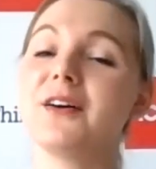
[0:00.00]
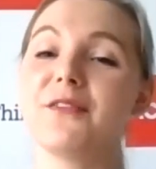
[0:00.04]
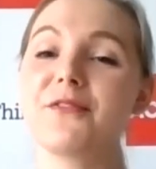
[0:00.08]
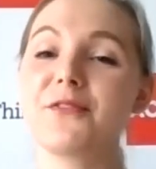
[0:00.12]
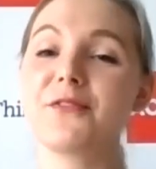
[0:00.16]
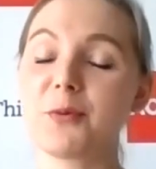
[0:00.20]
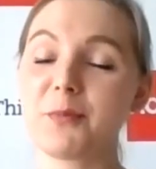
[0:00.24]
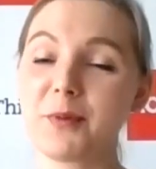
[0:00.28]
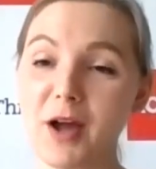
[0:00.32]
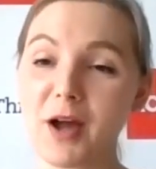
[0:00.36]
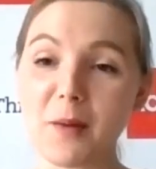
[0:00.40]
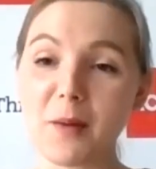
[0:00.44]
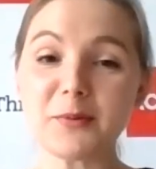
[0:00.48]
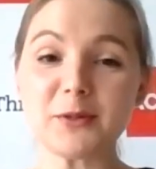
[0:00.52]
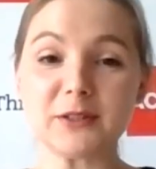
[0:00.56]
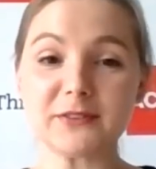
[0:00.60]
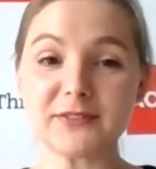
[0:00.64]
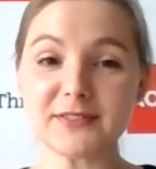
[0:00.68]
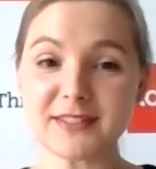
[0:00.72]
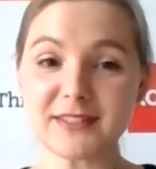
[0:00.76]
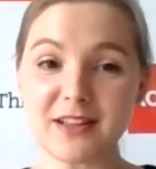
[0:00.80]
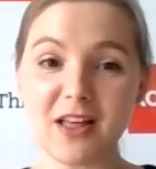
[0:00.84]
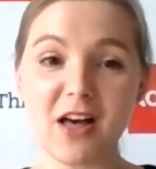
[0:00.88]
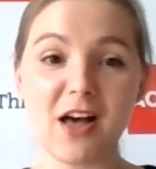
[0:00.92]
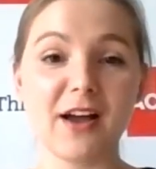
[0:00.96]
from a couple of
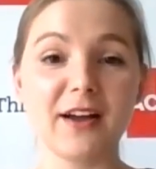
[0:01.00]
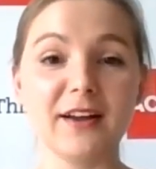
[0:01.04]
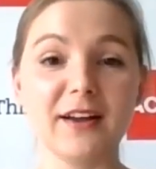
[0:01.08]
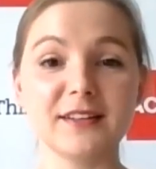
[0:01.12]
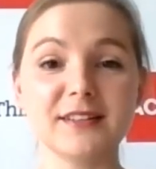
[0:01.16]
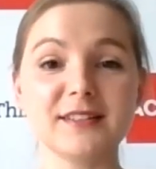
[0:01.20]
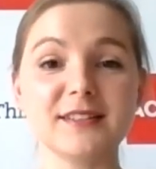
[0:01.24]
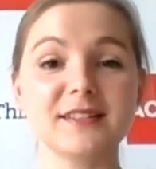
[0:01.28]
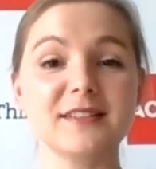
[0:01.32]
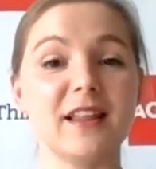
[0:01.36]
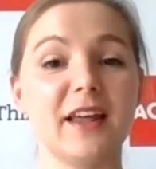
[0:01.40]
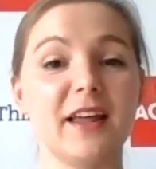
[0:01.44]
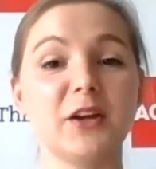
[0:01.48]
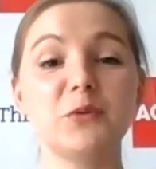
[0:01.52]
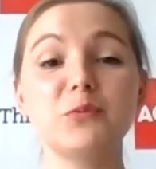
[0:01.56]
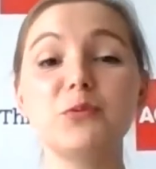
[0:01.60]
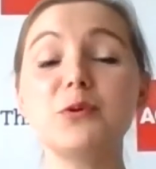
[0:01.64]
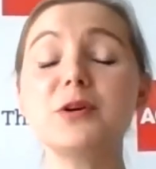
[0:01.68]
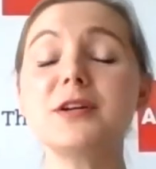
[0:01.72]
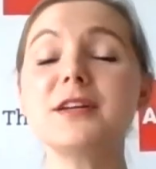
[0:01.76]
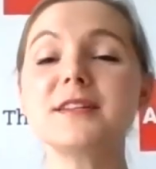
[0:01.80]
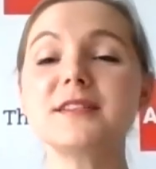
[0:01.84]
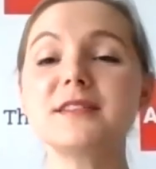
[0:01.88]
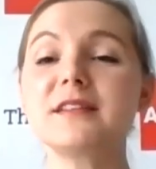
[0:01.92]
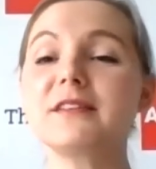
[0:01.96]
slides, like
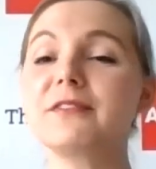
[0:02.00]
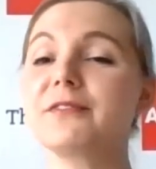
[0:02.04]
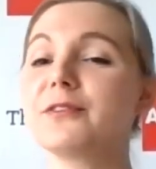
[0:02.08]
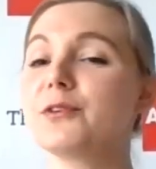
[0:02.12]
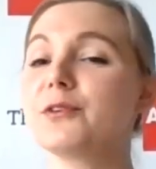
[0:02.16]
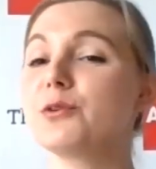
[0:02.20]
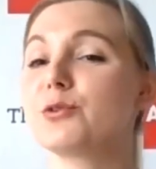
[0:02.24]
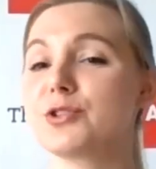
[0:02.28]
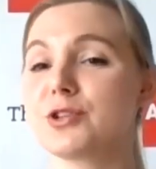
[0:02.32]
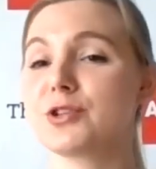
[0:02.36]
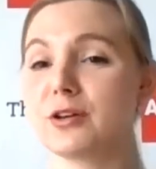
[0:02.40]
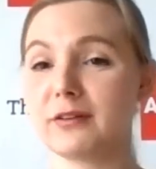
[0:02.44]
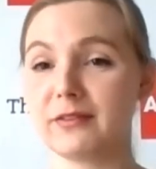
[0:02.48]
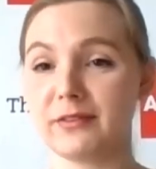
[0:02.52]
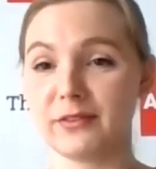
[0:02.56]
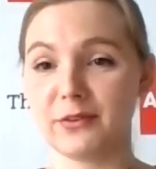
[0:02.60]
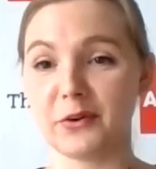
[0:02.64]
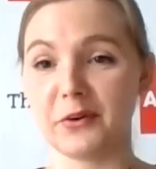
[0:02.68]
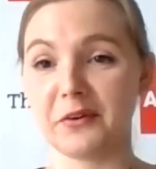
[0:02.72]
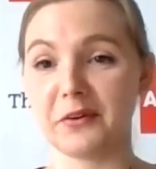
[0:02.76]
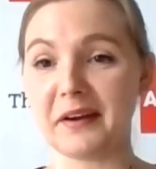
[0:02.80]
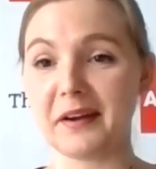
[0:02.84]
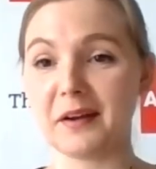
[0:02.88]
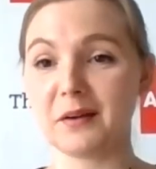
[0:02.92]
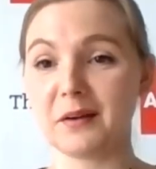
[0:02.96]
what is the future of
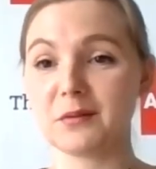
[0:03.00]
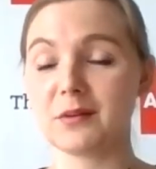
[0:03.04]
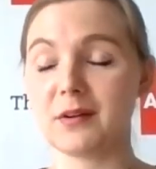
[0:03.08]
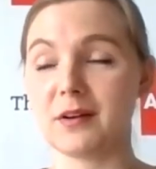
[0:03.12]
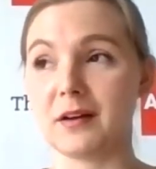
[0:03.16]
learning?